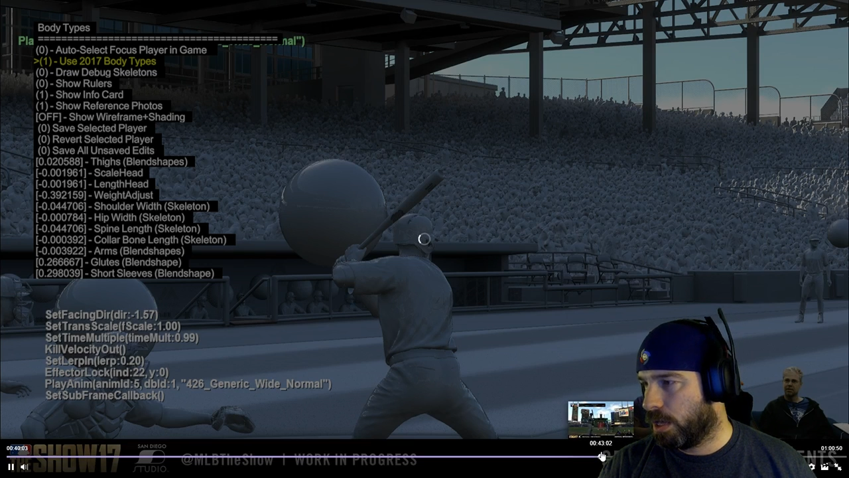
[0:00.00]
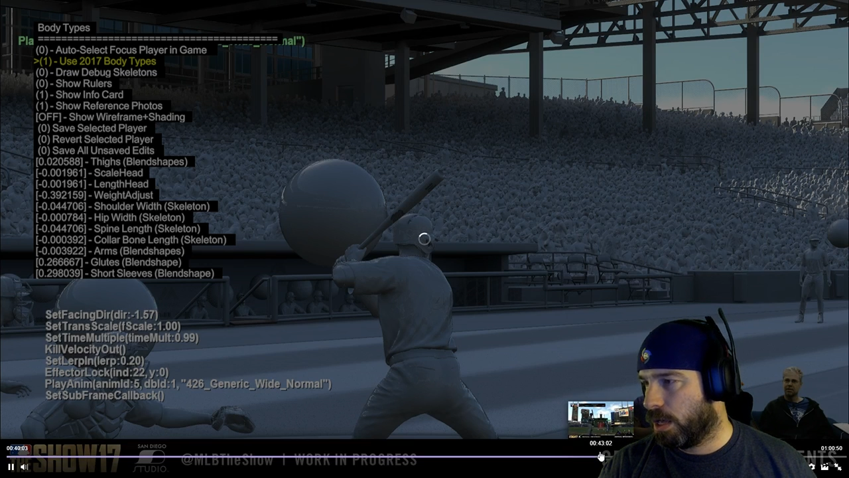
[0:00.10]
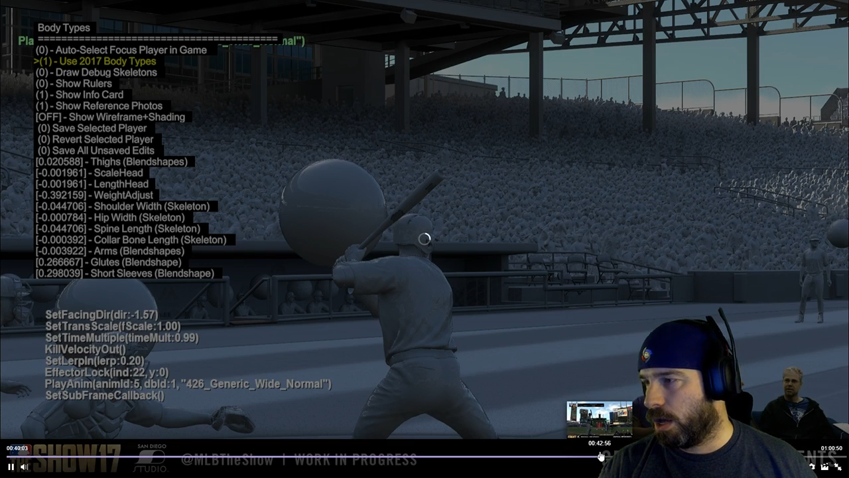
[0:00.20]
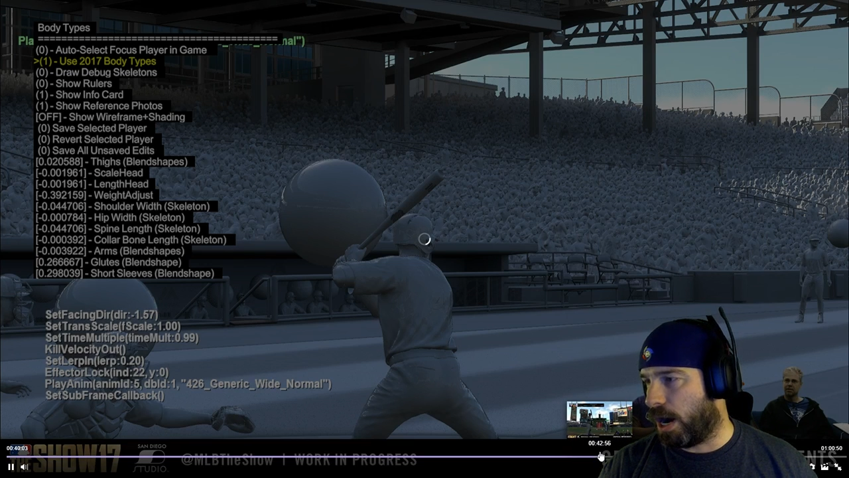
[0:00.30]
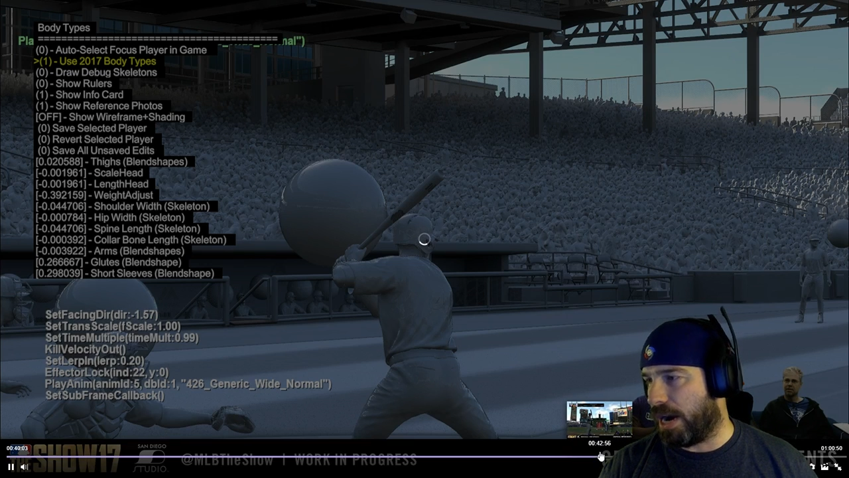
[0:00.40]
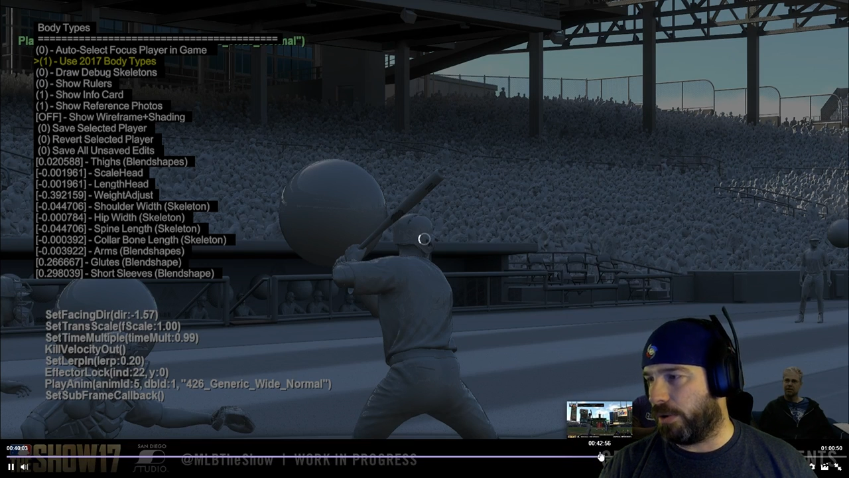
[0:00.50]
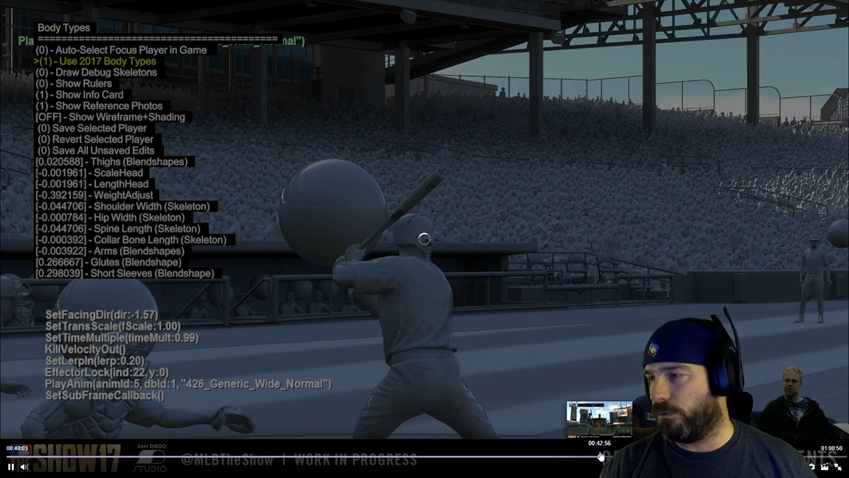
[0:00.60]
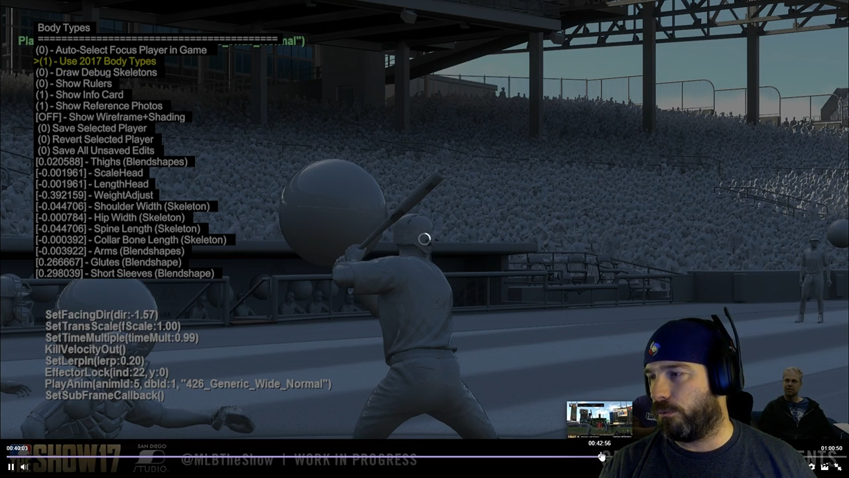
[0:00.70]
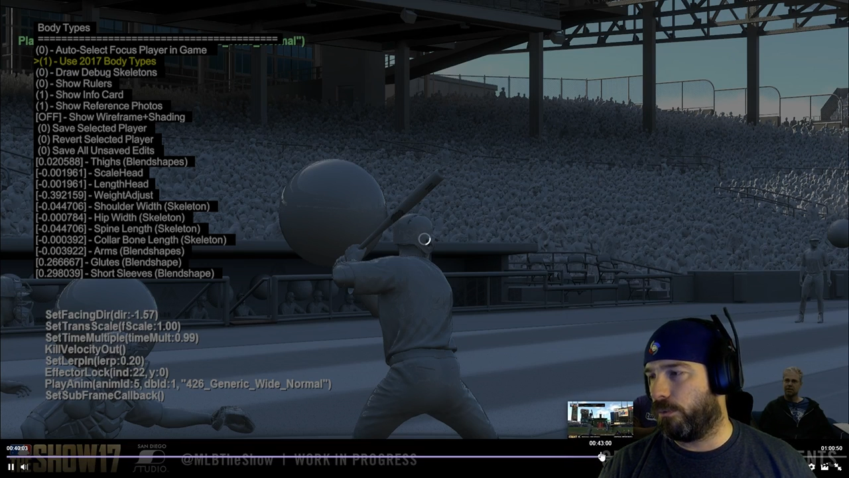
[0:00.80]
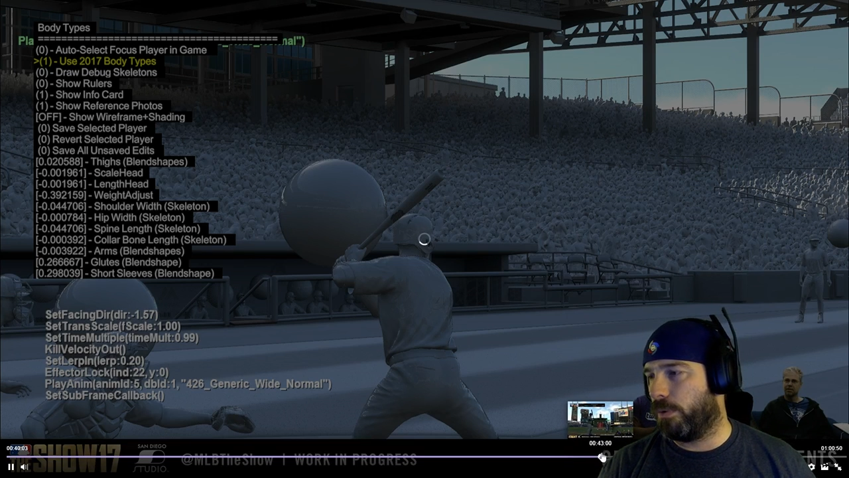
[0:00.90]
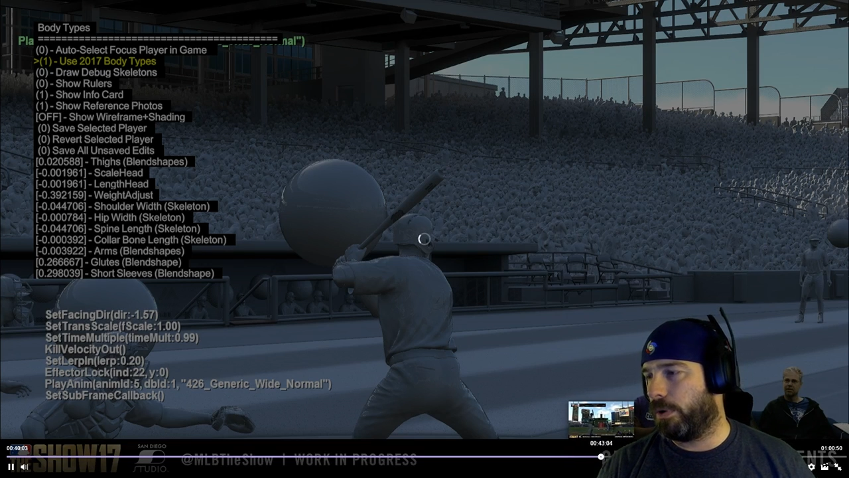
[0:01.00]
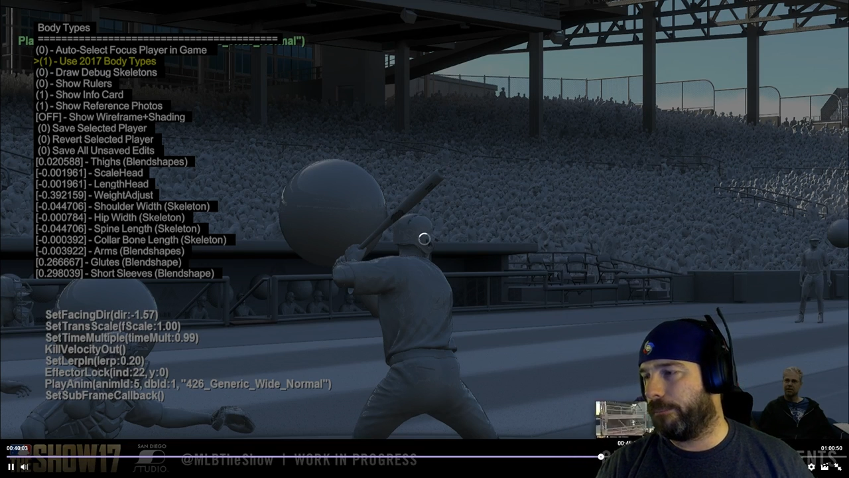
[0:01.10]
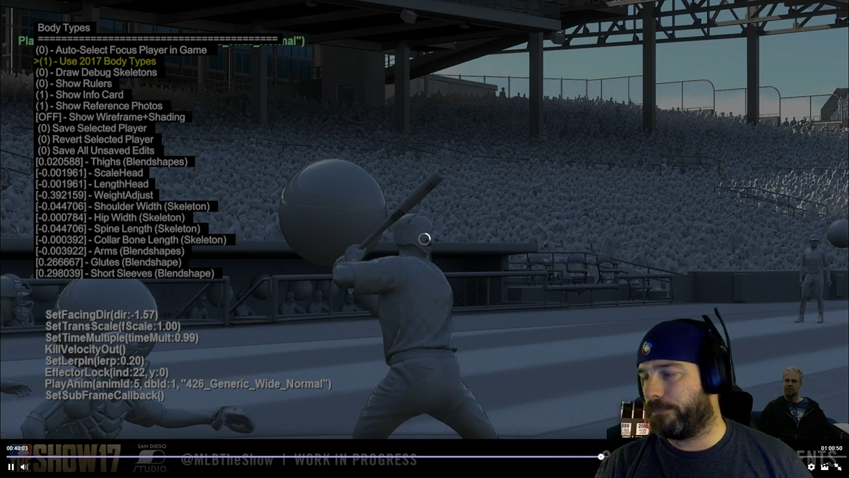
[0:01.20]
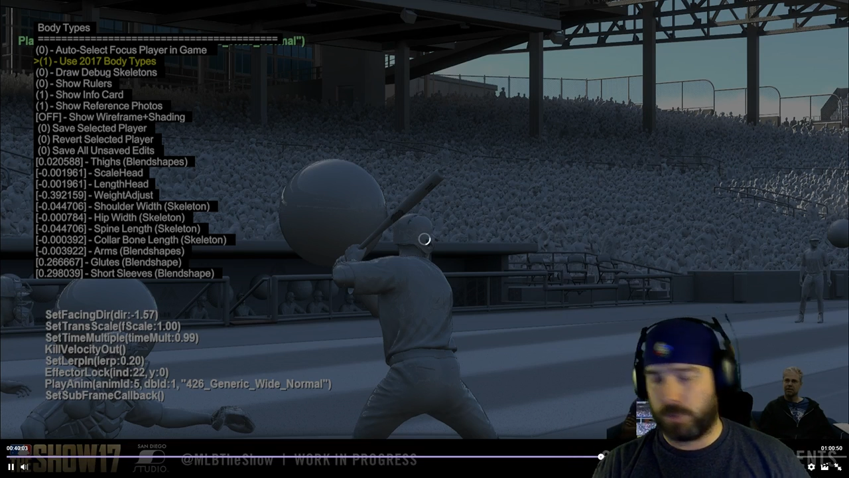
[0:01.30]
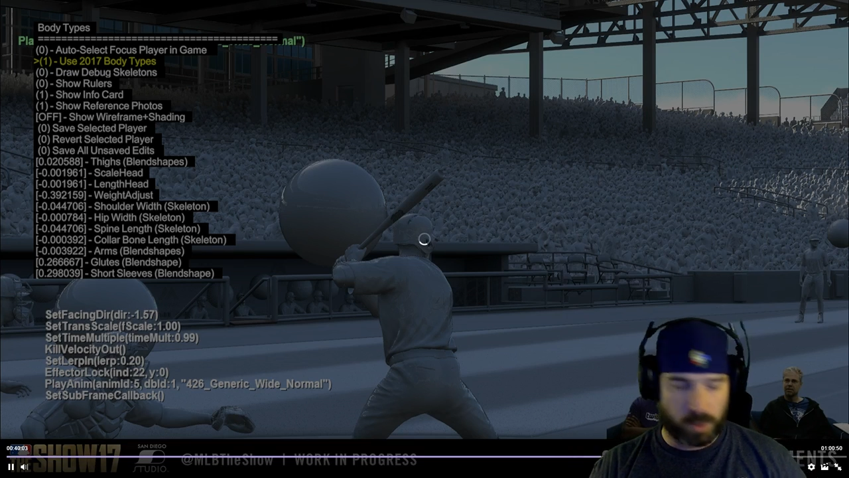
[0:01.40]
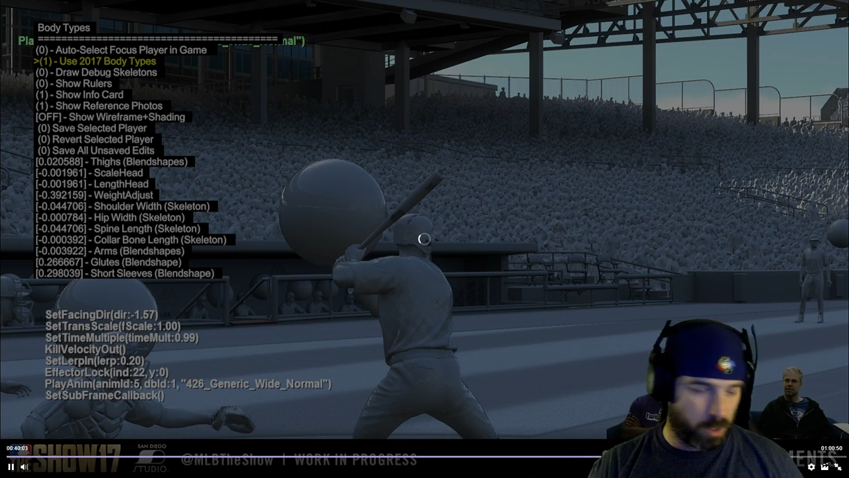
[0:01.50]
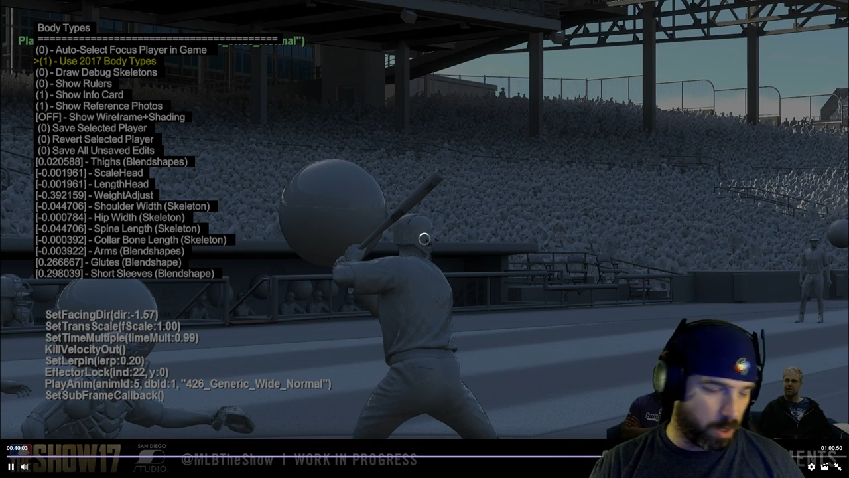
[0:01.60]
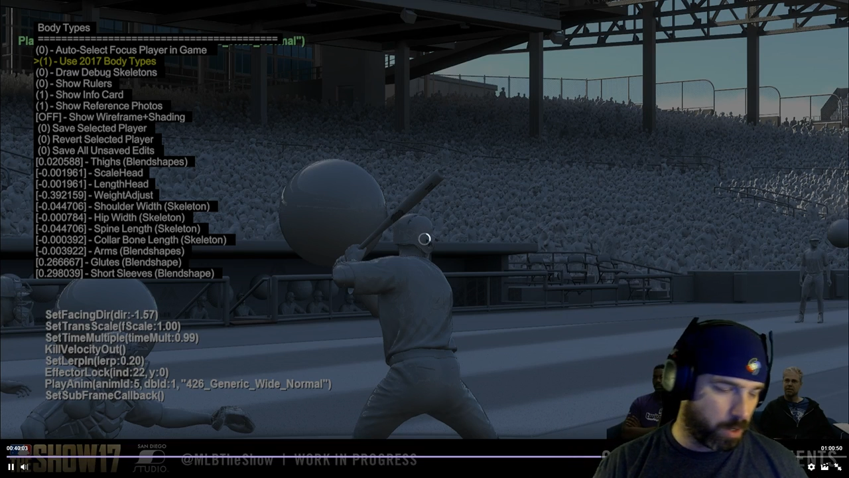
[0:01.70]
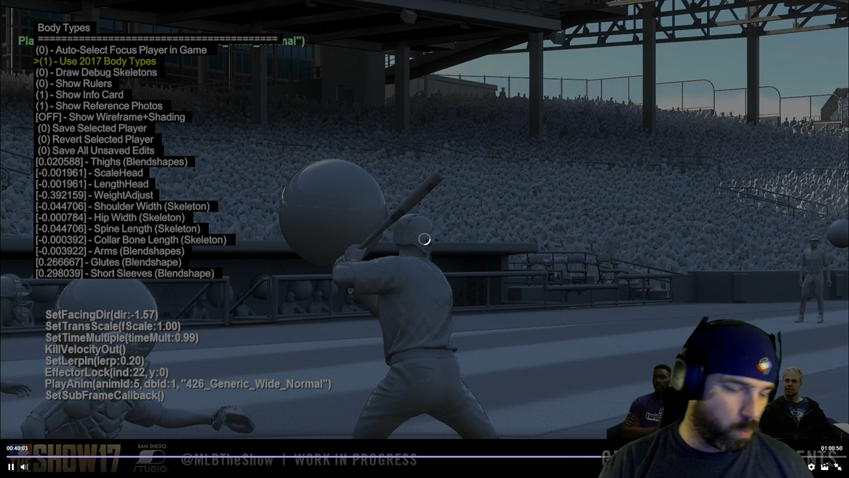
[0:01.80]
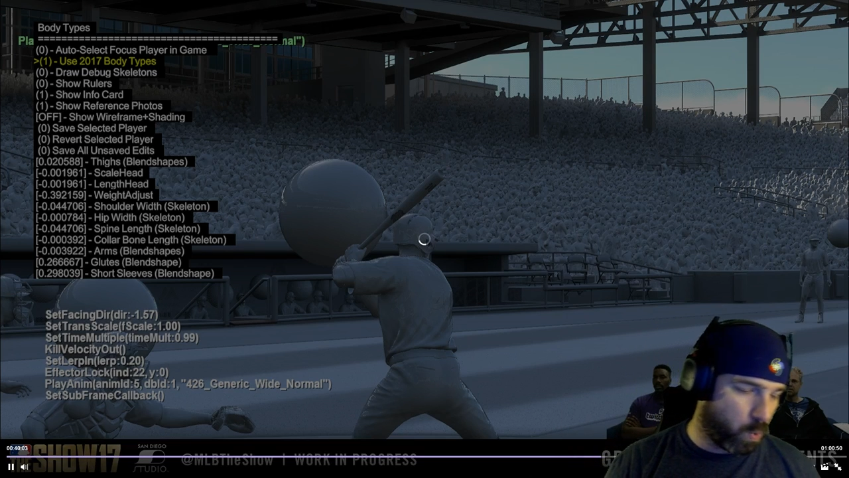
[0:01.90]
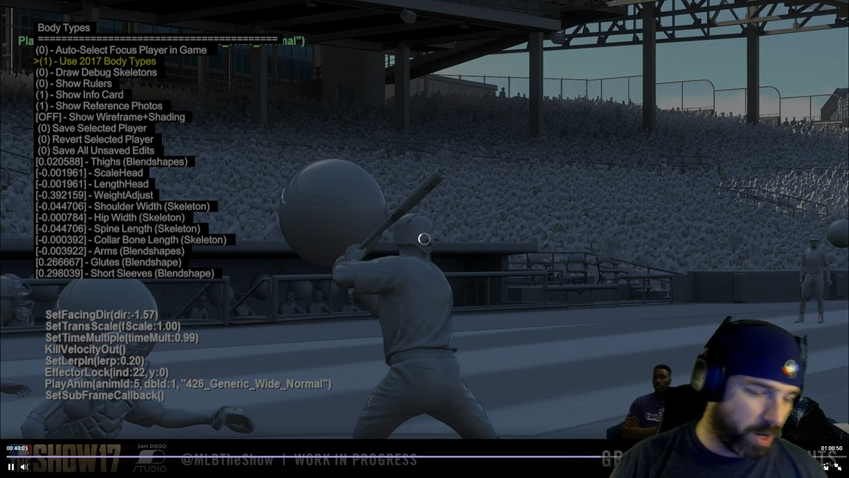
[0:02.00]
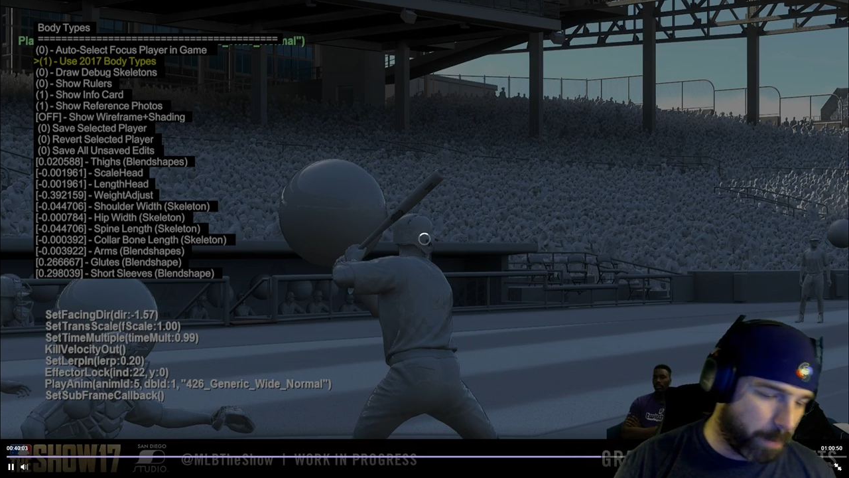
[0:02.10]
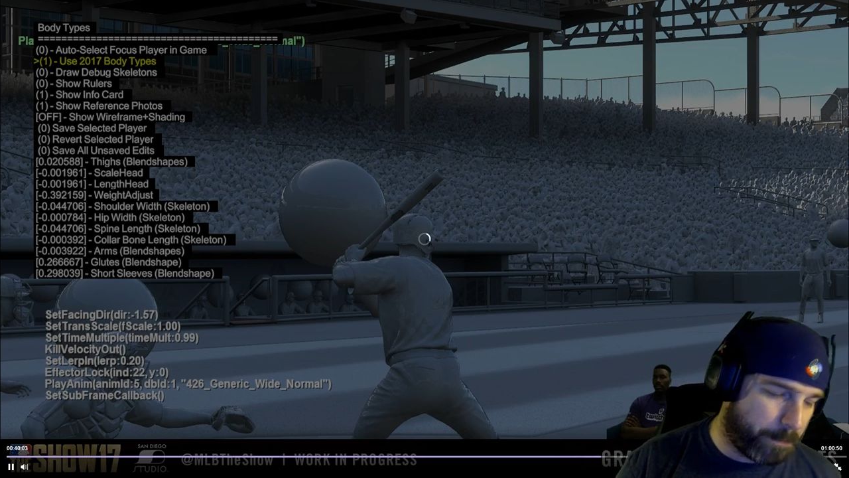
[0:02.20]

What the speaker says: All right. One of the